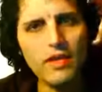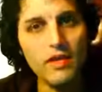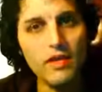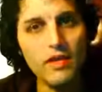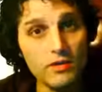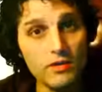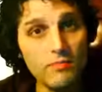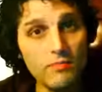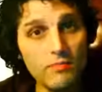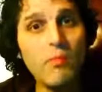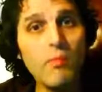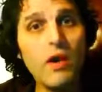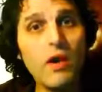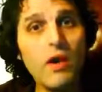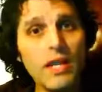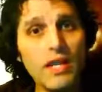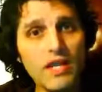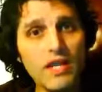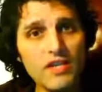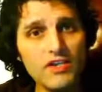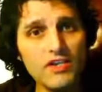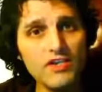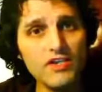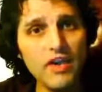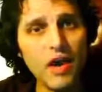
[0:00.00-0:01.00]
because
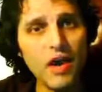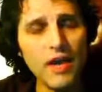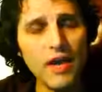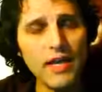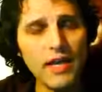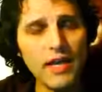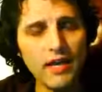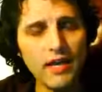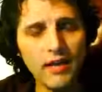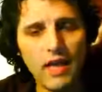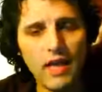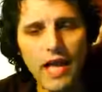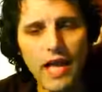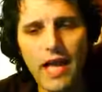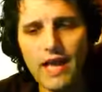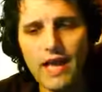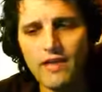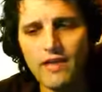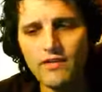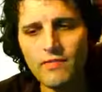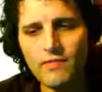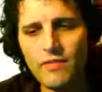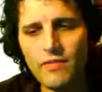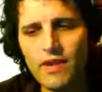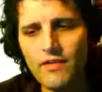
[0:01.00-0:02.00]
money is dying.
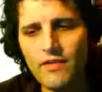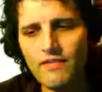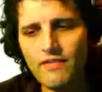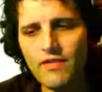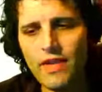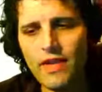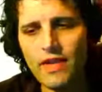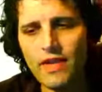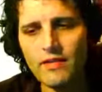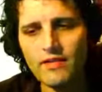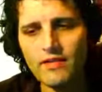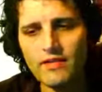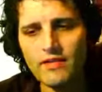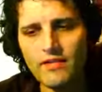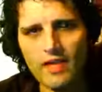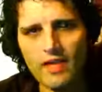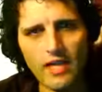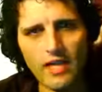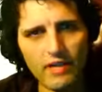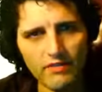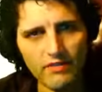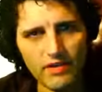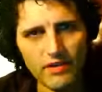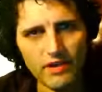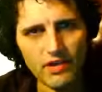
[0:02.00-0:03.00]
And as a matter of
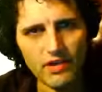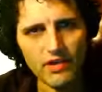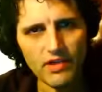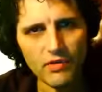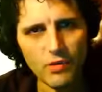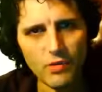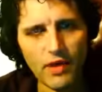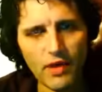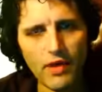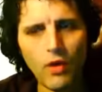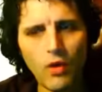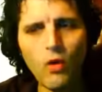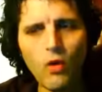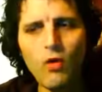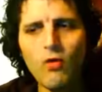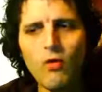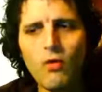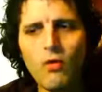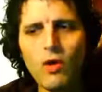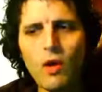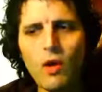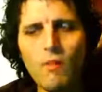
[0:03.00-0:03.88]
fact, think of it this way.